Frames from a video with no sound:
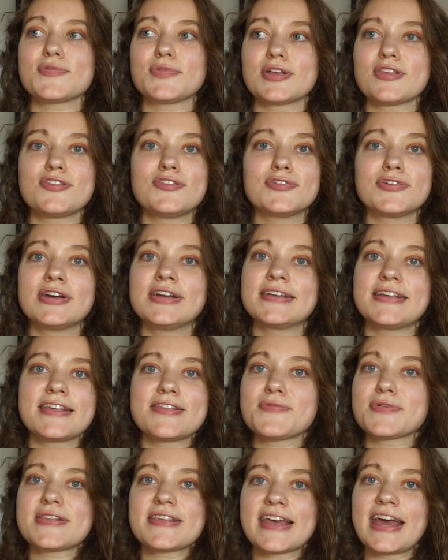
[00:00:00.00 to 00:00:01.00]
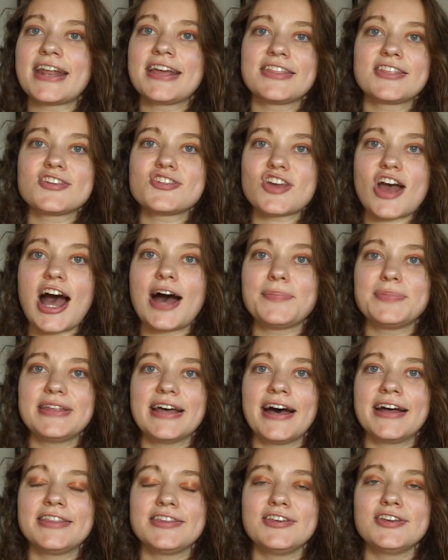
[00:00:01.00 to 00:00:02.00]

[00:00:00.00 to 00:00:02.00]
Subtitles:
what's getting the job done,